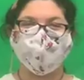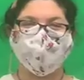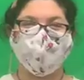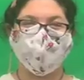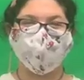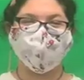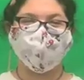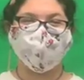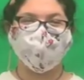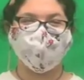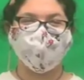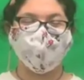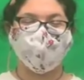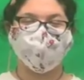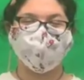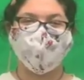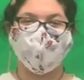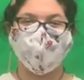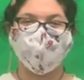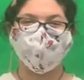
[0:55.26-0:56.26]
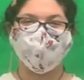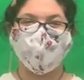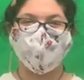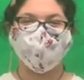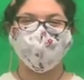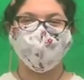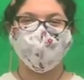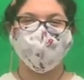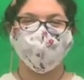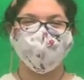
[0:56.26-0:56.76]
Hi DIS, I'm
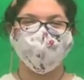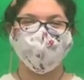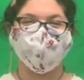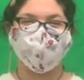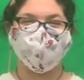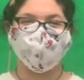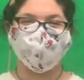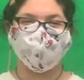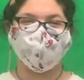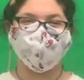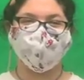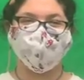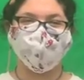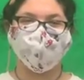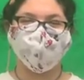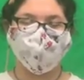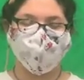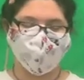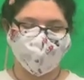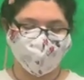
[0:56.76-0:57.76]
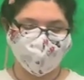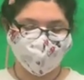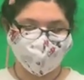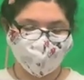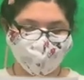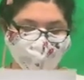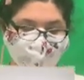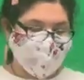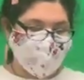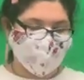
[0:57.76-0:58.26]
Natalie with your school
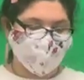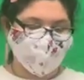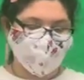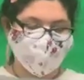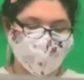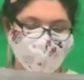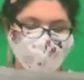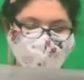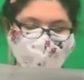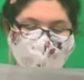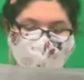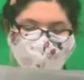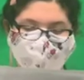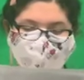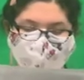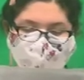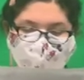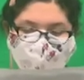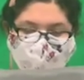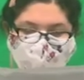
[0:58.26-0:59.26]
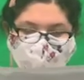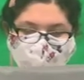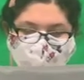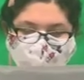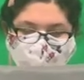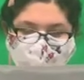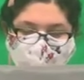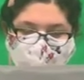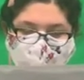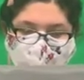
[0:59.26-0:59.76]
news. A wonderful announcement from
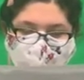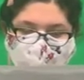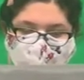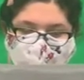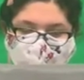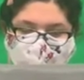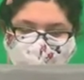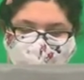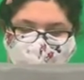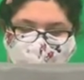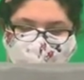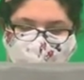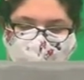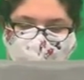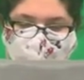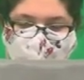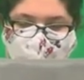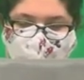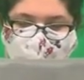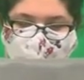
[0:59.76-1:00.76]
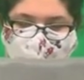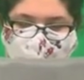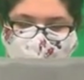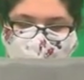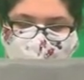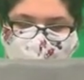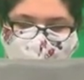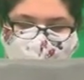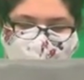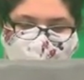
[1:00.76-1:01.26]
our library, Miss, librarian,
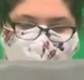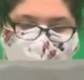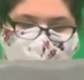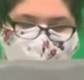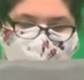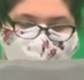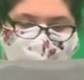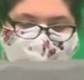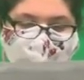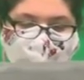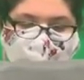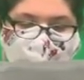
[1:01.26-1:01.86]
Miss Green.